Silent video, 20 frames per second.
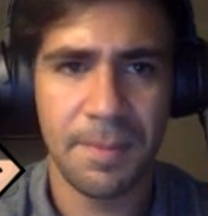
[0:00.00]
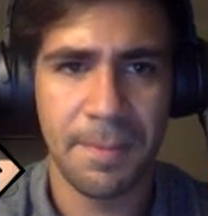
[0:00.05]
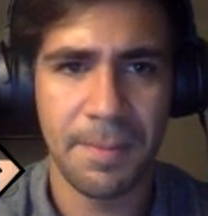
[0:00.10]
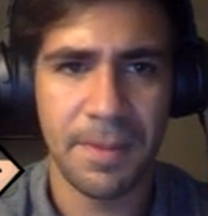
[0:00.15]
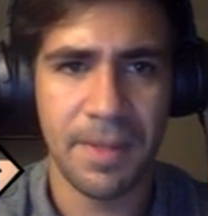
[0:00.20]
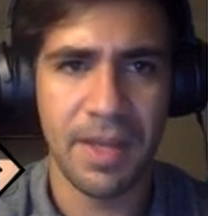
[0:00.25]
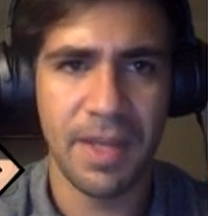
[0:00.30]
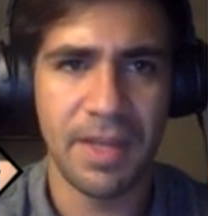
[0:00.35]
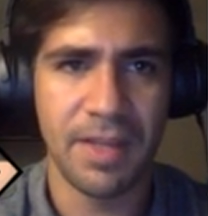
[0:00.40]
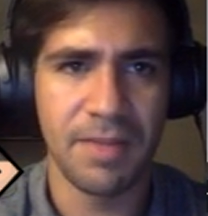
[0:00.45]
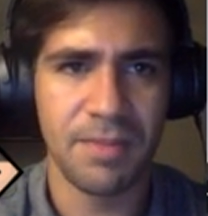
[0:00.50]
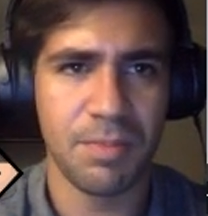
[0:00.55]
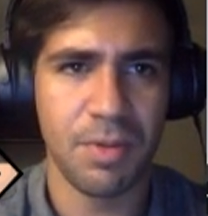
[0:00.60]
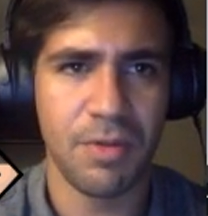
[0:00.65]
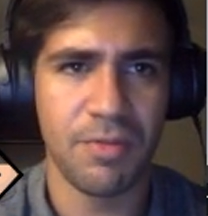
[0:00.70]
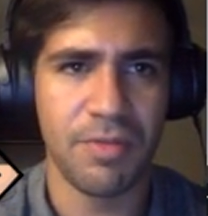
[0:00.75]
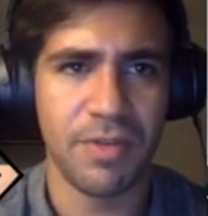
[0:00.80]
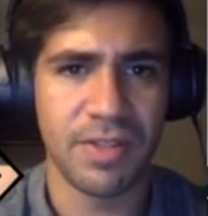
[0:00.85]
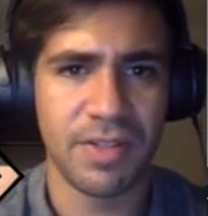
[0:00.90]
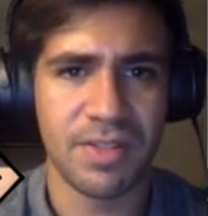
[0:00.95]
Okay,
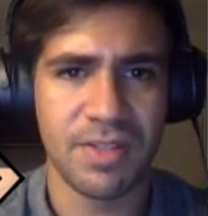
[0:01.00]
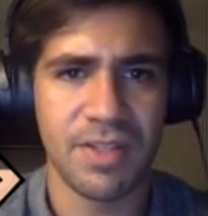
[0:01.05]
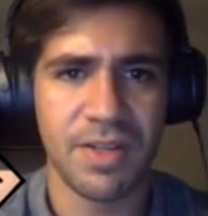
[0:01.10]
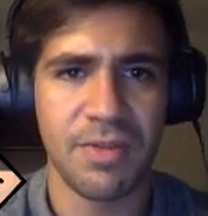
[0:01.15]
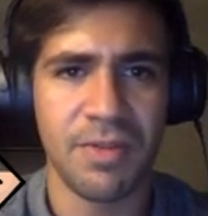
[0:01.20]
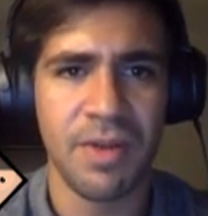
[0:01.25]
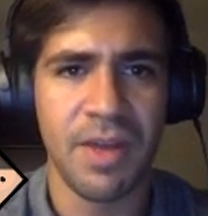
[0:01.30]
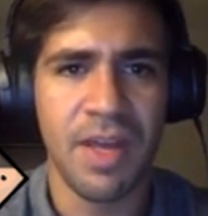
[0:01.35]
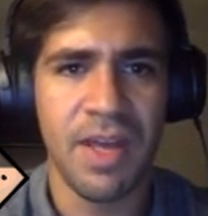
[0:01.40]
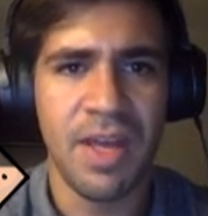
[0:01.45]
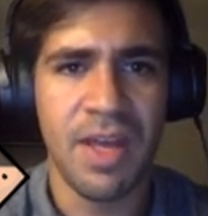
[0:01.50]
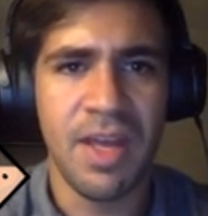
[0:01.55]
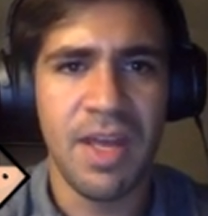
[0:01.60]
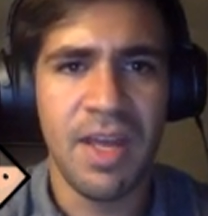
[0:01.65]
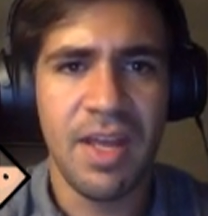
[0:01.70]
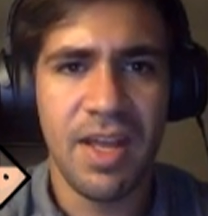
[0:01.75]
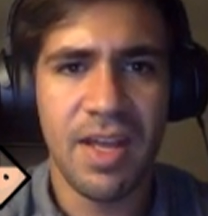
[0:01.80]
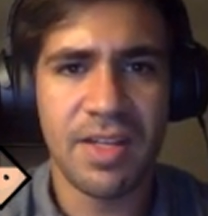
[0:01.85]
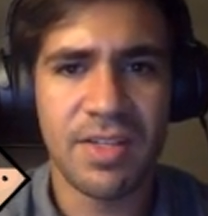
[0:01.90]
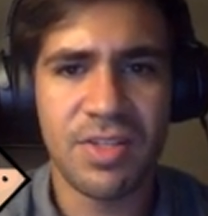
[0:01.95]
perfect. So
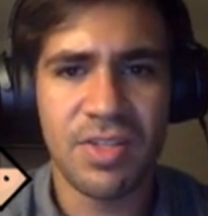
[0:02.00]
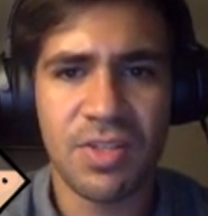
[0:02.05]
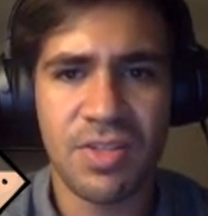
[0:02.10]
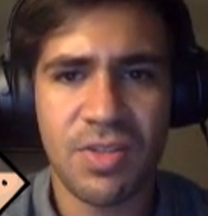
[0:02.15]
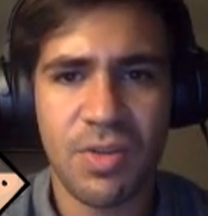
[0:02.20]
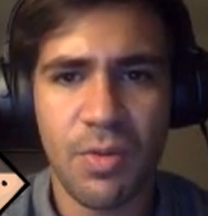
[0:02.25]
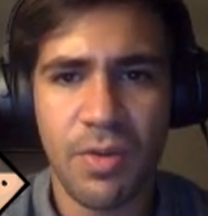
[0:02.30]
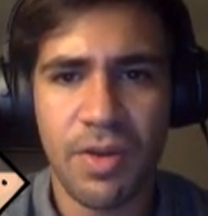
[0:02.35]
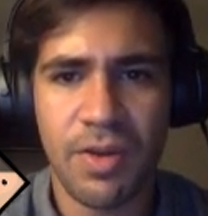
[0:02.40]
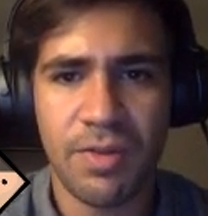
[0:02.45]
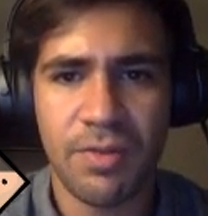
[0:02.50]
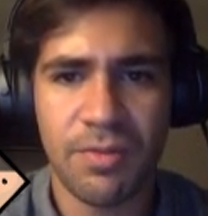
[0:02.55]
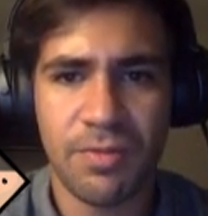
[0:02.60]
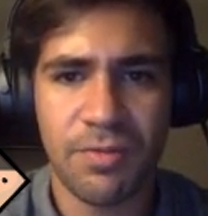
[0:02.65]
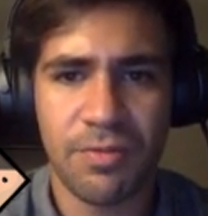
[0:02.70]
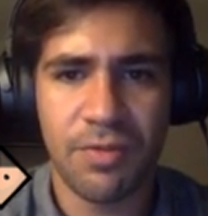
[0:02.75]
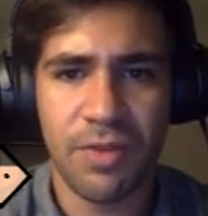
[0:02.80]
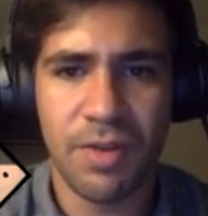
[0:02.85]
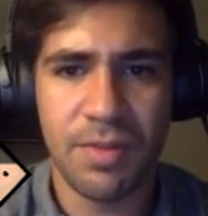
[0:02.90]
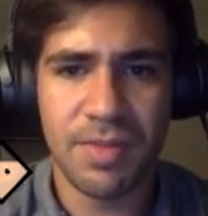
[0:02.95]
it's just going
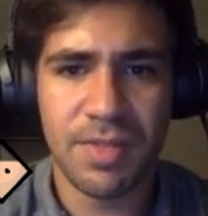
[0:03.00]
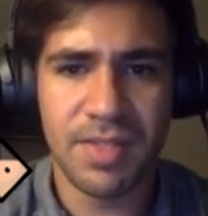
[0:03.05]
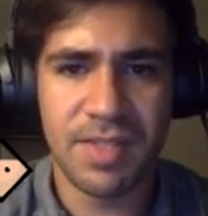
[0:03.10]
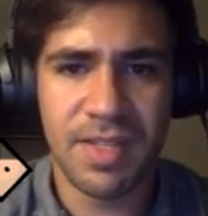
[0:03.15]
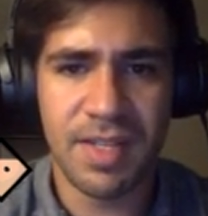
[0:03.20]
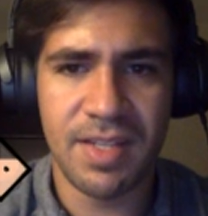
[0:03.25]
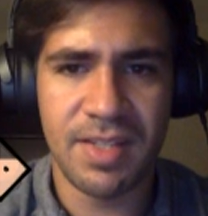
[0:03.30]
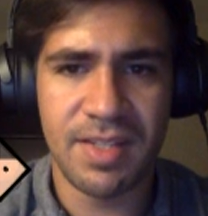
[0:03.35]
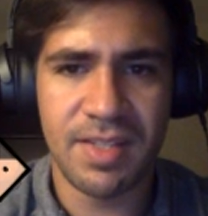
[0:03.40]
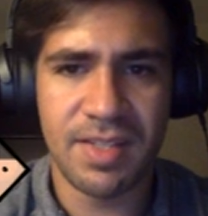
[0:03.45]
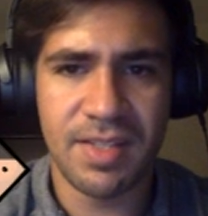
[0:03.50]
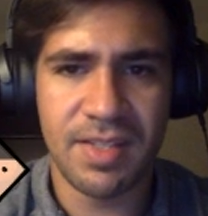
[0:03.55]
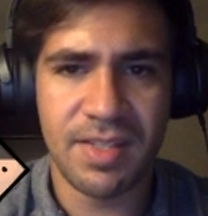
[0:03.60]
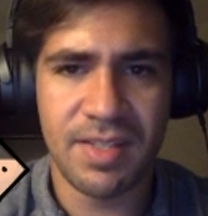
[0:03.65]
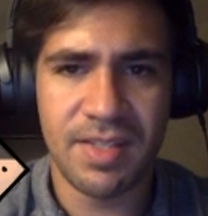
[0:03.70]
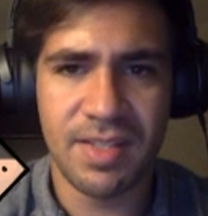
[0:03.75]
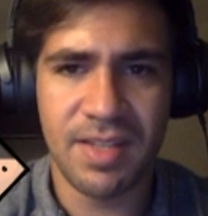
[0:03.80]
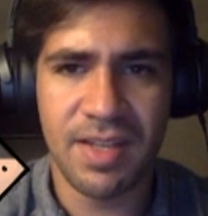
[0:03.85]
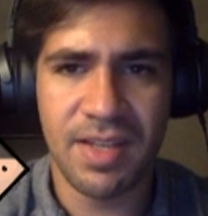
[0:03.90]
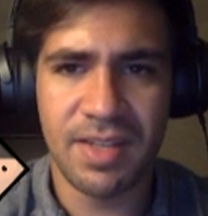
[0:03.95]
from states to
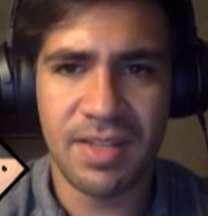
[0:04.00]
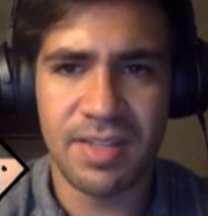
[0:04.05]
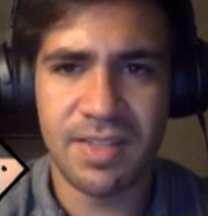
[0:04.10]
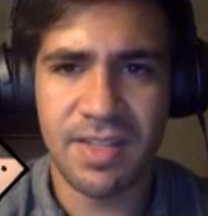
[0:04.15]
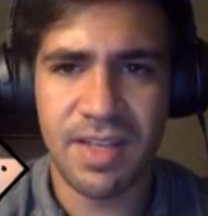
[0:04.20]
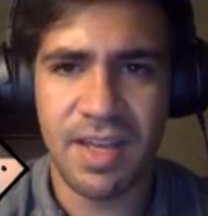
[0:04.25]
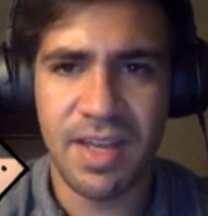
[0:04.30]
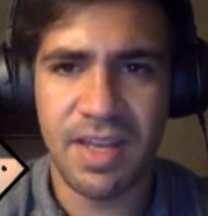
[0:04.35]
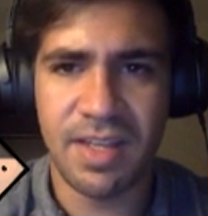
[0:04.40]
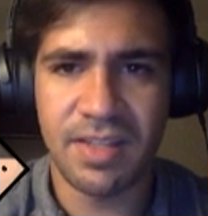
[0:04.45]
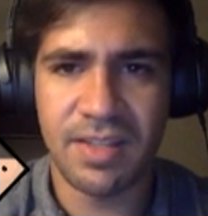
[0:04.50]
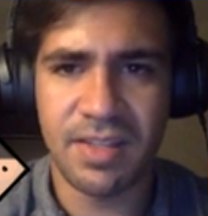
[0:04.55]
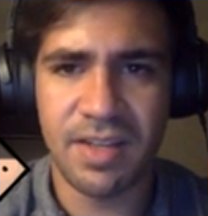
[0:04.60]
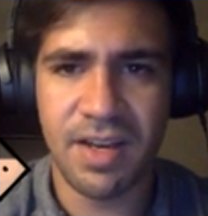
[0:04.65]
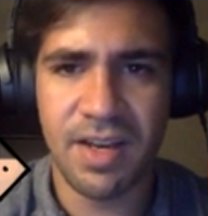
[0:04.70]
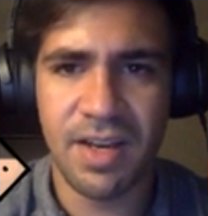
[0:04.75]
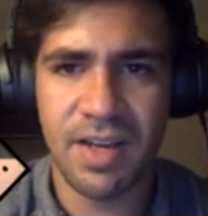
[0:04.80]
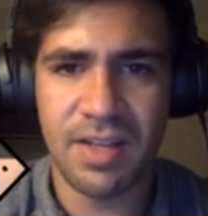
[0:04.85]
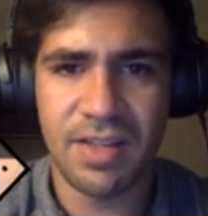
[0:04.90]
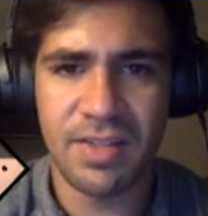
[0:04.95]
states, and
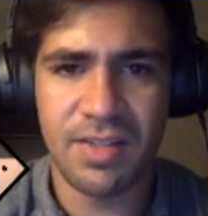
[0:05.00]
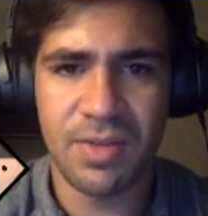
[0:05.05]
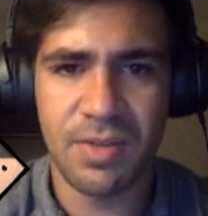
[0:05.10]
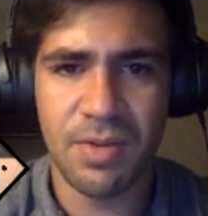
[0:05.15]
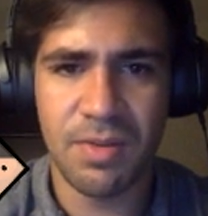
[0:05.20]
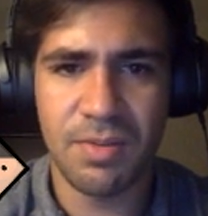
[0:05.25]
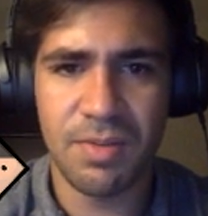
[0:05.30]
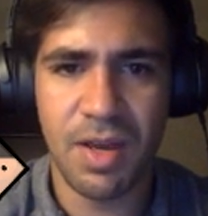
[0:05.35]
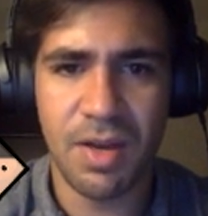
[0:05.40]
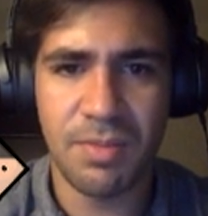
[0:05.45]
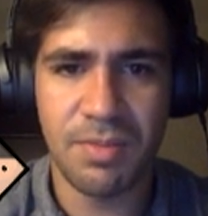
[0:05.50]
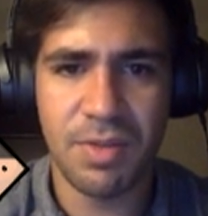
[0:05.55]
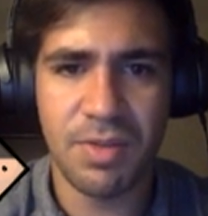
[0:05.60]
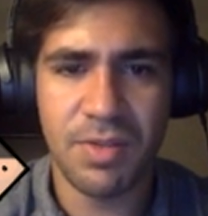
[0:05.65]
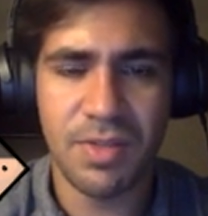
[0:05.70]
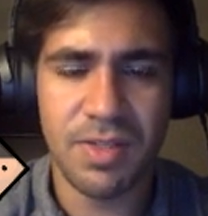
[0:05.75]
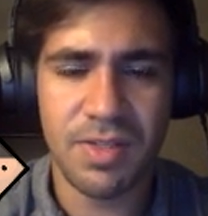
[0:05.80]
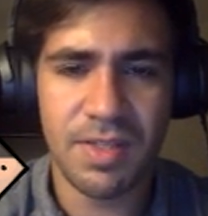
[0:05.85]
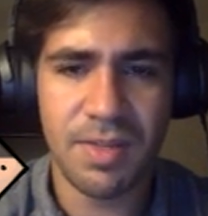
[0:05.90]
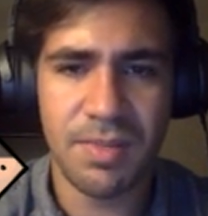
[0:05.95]
so I'm
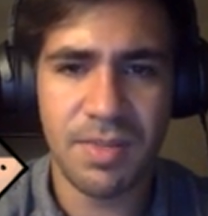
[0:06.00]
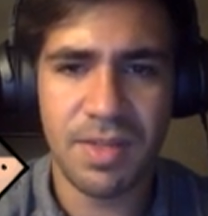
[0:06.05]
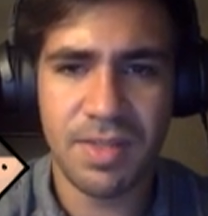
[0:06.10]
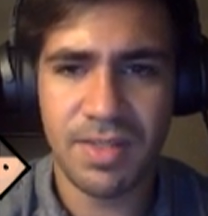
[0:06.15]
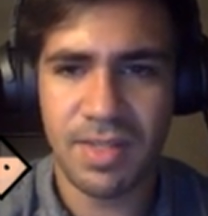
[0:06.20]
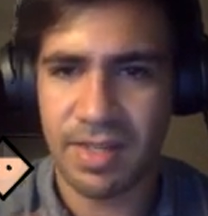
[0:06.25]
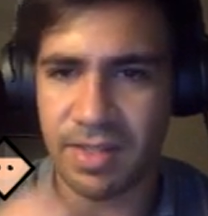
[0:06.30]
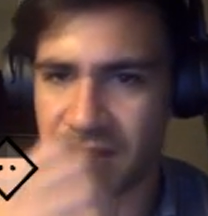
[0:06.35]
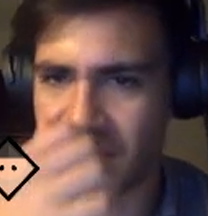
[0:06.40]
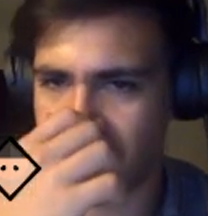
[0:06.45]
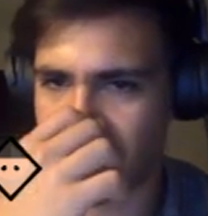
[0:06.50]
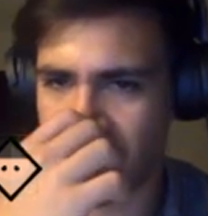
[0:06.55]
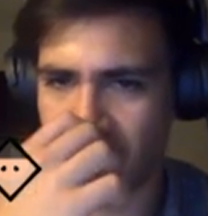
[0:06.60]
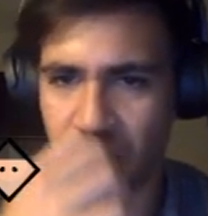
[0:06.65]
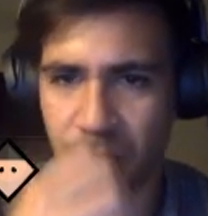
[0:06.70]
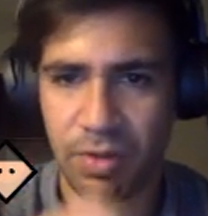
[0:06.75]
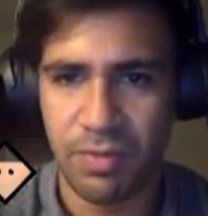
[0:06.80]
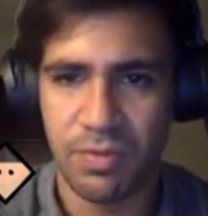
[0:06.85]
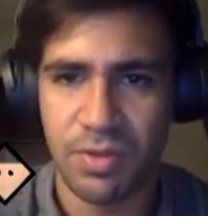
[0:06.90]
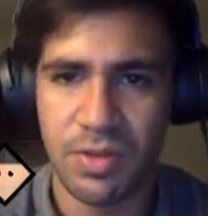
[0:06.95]
using some of the techniques that
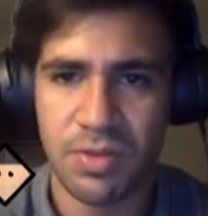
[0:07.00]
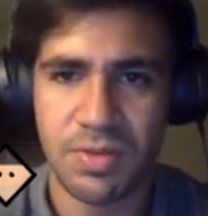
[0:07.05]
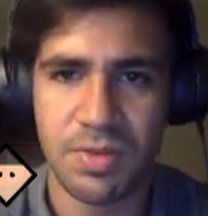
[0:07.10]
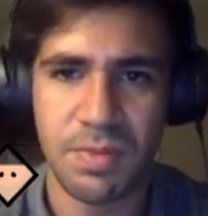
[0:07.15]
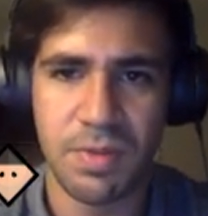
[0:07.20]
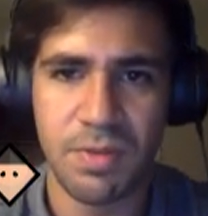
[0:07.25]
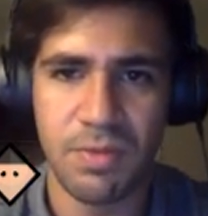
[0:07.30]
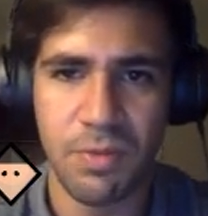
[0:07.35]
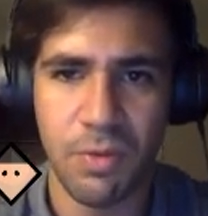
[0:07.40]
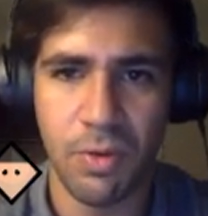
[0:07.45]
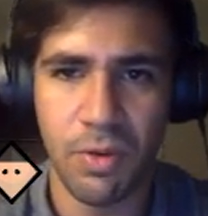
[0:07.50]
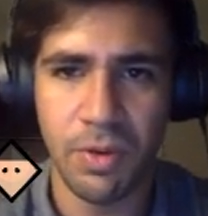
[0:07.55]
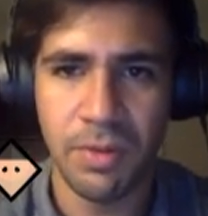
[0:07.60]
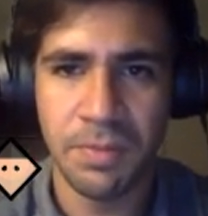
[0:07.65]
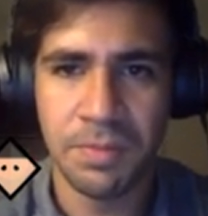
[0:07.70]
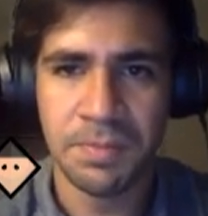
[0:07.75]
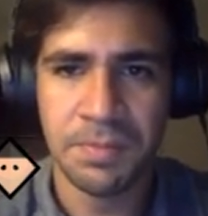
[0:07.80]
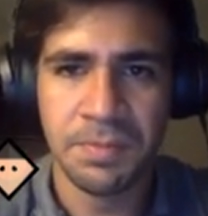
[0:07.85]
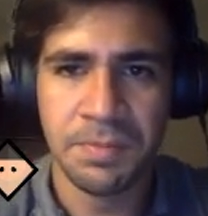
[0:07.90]
we've used before,